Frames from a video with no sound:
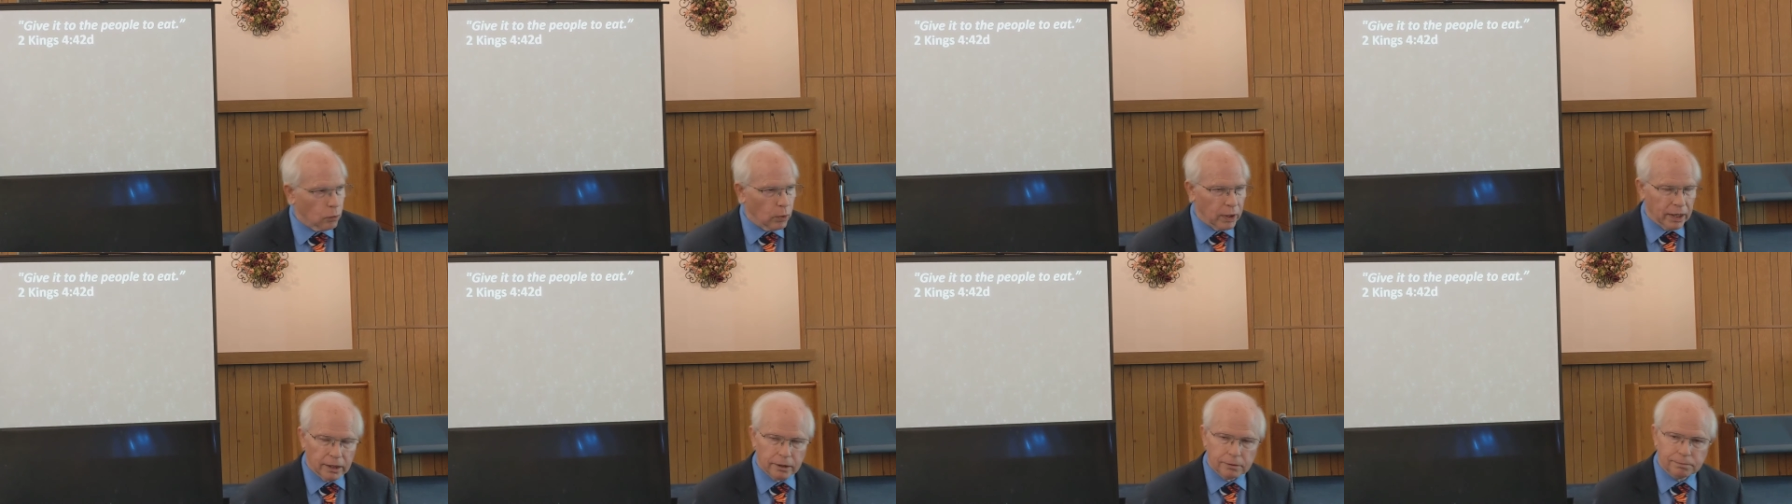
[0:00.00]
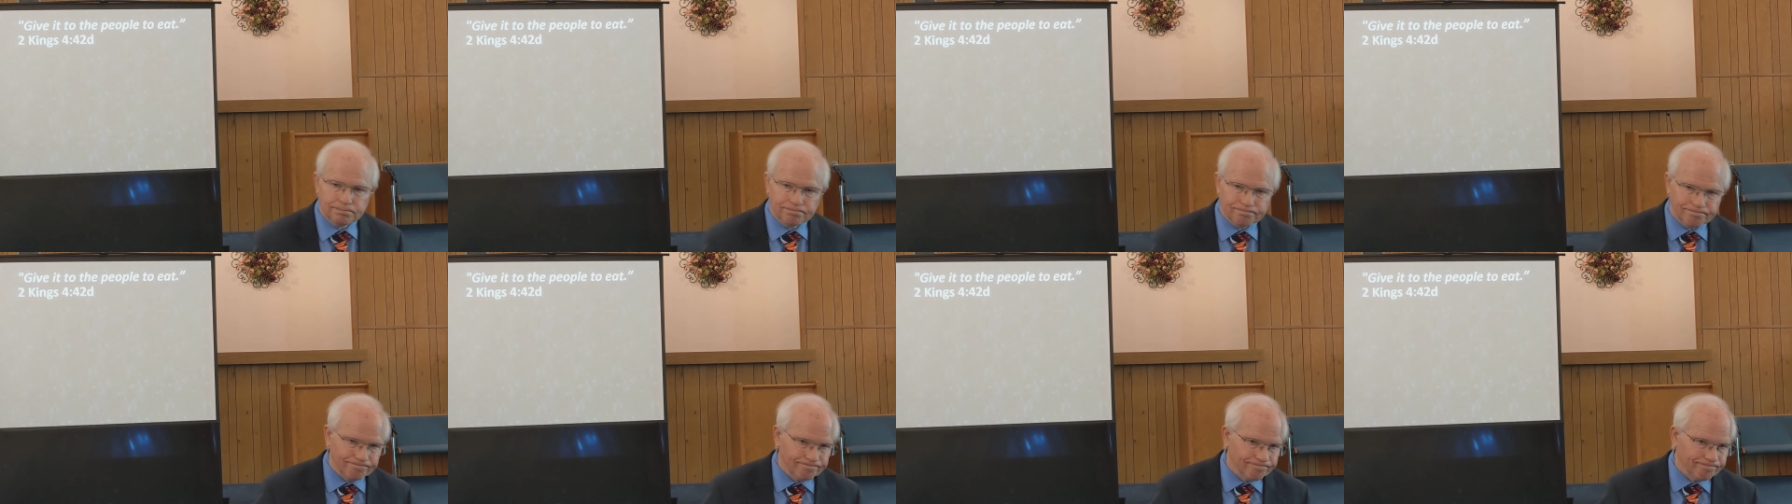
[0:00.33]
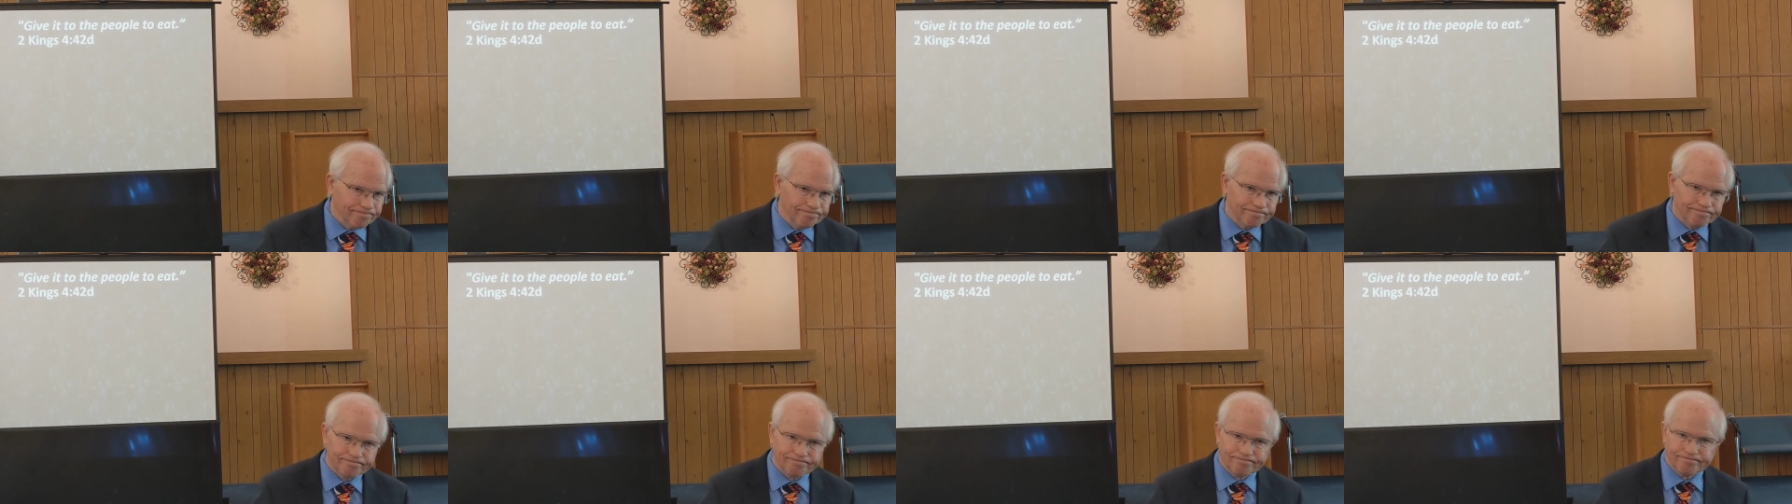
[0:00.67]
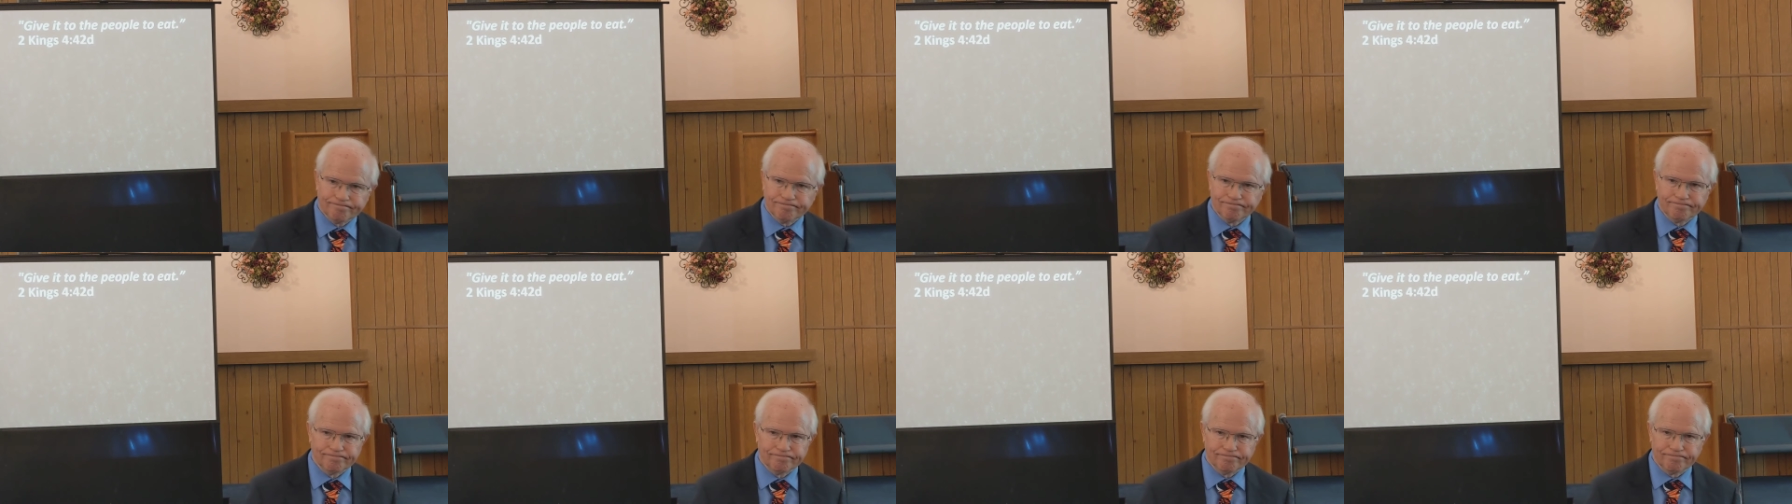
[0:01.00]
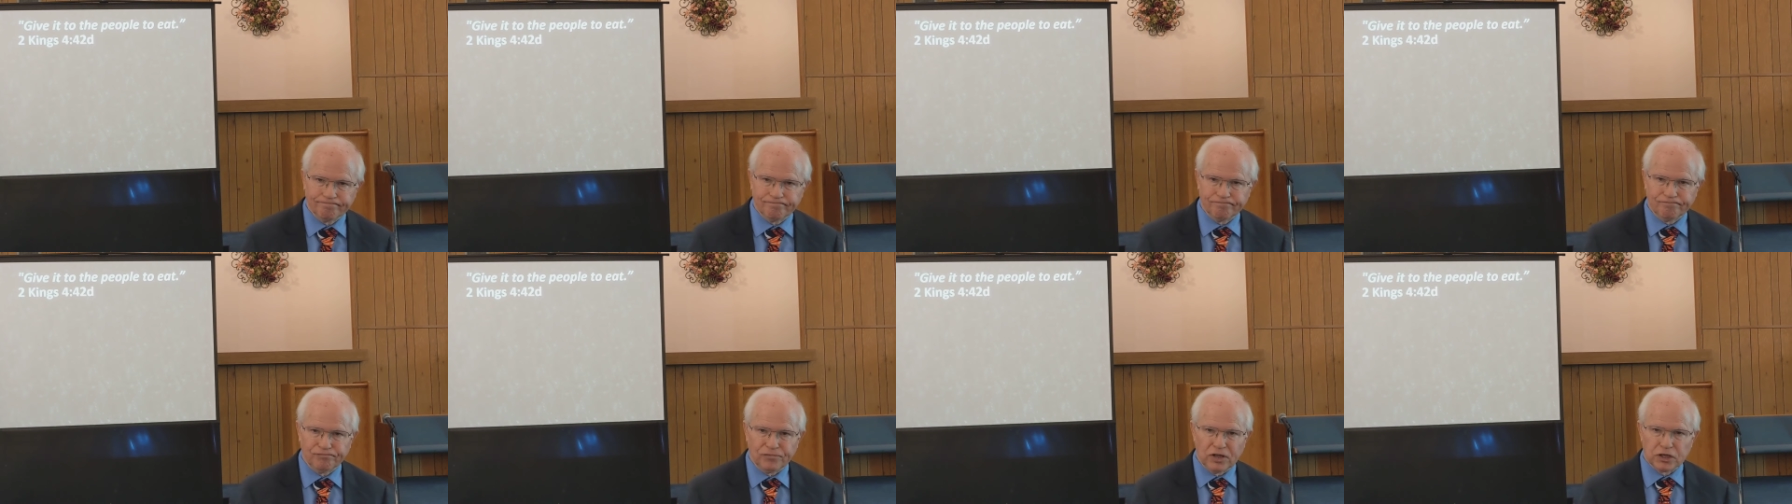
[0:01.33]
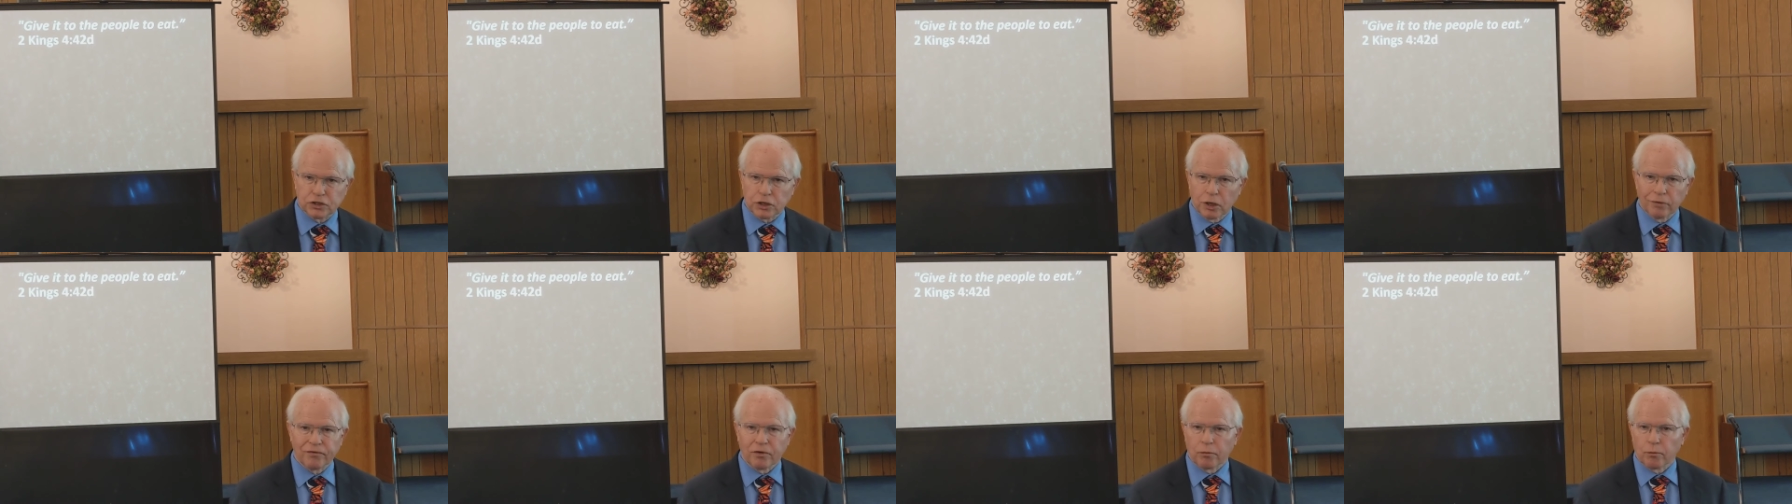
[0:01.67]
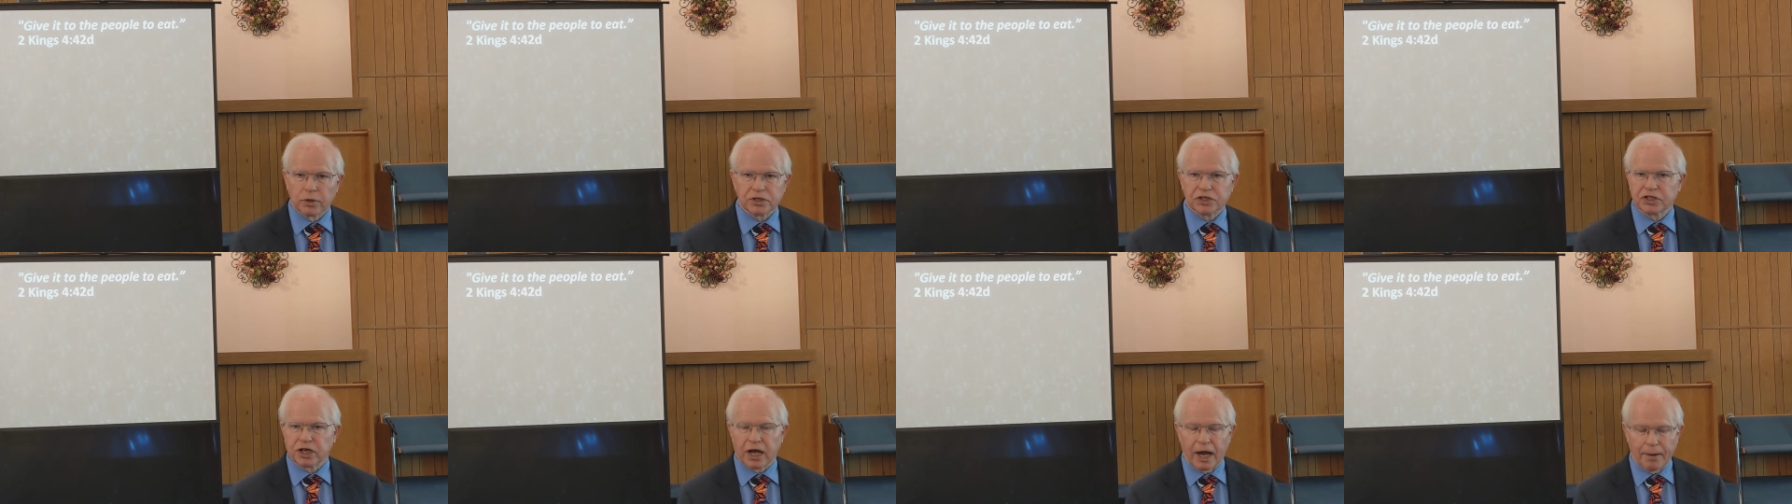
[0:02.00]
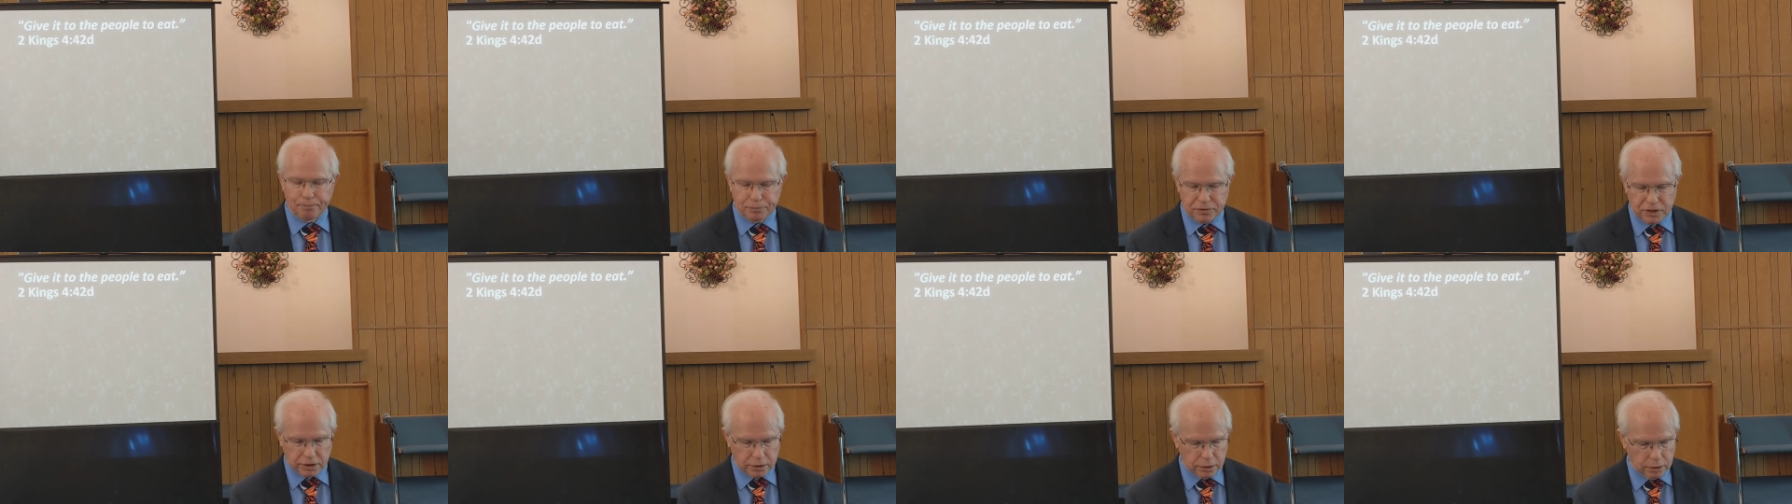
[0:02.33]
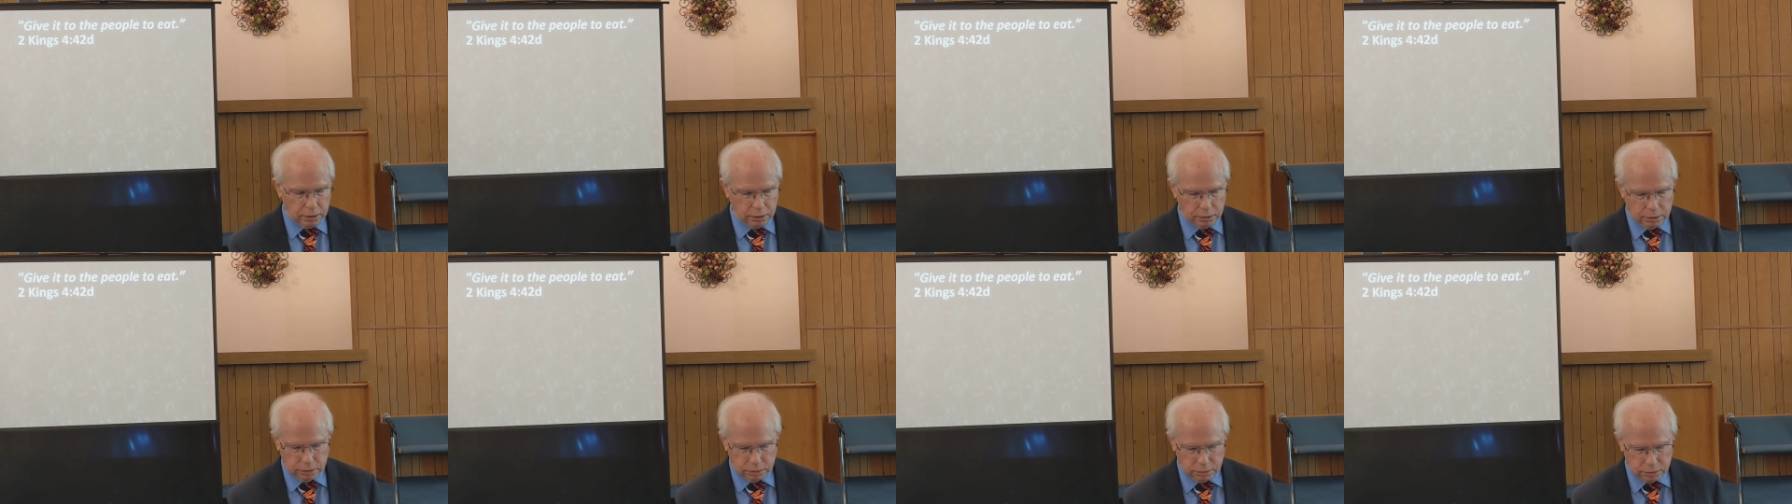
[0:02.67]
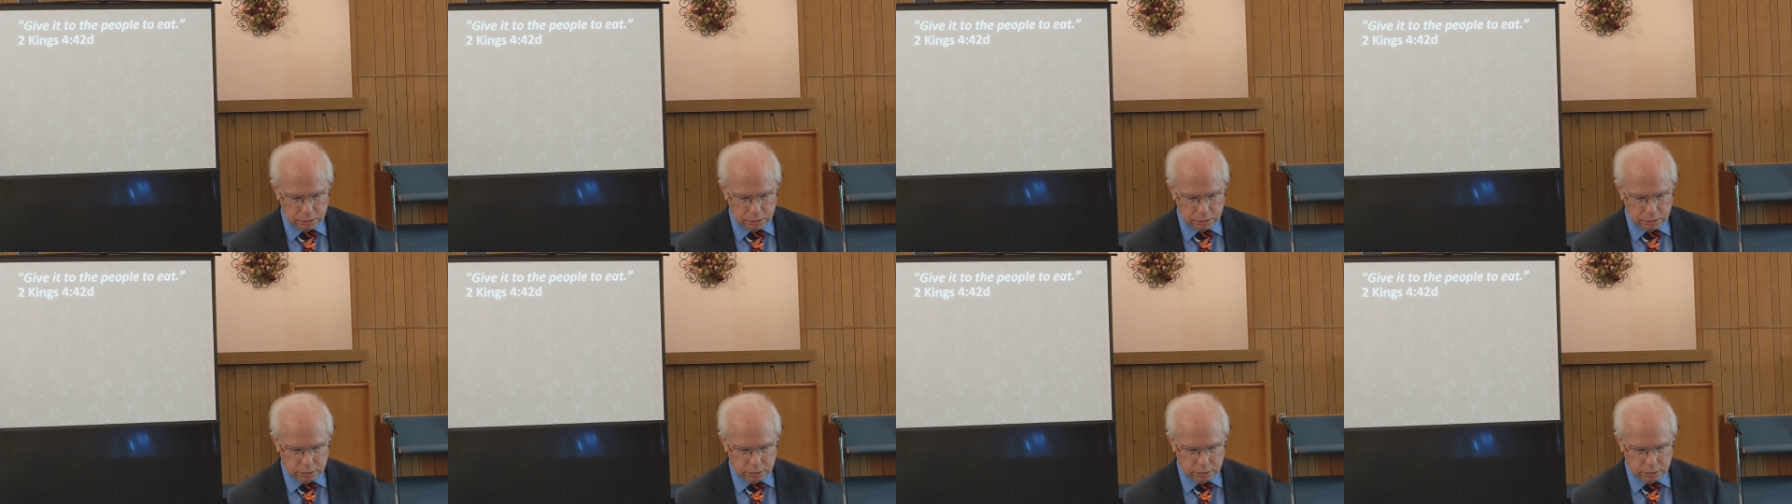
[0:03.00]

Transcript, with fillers: Well, the servant was skeptical.